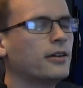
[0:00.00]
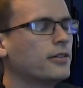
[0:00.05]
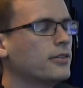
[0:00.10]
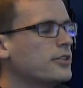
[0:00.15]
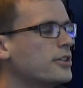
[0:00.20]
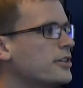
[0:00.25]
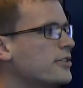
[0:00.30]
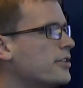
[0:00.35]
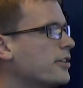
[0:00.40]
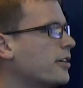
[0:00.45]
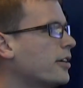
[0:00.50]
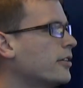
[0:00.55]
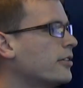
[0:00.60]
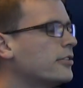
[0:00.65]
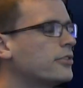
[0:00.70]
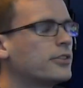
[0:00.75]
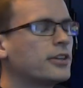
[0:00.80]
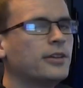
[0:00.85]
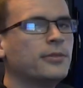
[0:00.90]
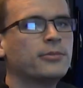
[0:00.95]
change the
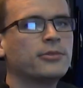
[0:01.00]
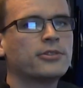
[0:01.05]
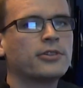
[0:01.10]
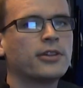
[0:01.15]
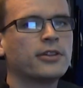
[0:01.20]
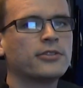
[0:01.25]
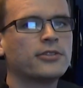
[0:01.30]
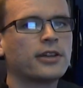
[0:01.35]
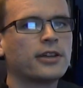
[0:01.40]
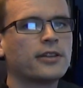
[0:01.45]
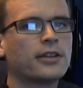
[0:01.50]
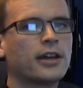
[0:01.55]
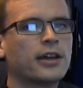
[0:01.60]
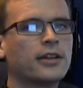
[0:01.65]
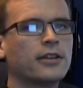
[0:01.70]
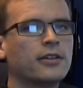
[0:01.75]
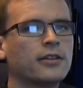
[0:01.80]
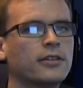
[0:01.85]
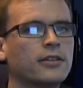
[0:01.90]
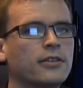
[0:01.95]
color schemes, things like
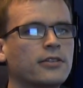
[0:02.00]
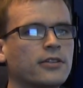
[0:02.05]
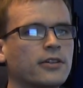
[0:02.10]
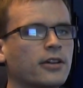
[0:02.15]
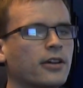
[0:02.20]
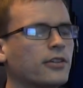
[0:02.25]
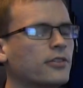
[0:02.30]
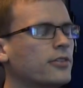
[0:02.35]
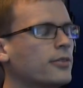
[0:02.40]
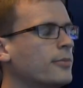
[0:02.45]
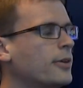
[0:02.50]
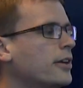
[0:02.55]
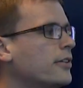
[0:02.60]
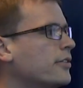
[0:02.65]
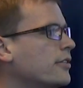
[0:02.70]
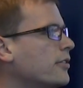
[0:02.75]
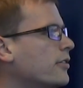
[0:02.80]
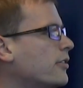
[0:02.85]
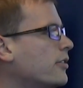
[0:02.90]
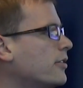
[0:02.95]
that to
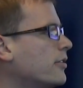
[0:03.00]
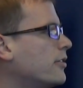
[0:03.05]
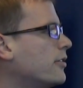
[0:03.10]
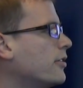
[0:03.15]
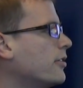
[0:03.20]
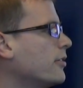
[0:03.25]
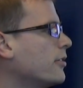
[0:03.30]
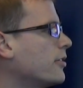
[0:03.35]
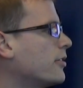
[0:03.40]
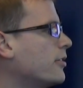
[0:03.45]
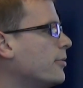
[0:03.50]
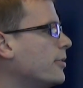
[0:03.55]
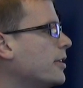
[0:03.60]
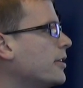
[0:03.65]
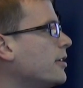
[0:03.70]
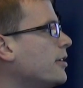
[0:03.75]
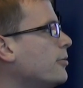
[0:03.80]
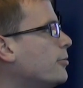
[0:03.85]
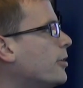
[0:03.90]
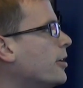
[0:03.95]
customize it to look the way
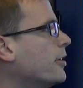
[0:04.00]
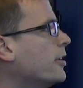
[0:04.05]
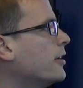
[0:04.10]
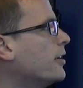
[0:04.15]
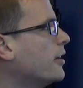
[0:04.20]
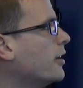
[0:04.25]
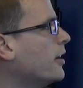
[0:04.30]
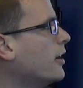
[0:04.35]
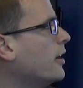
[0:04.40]
that you want it.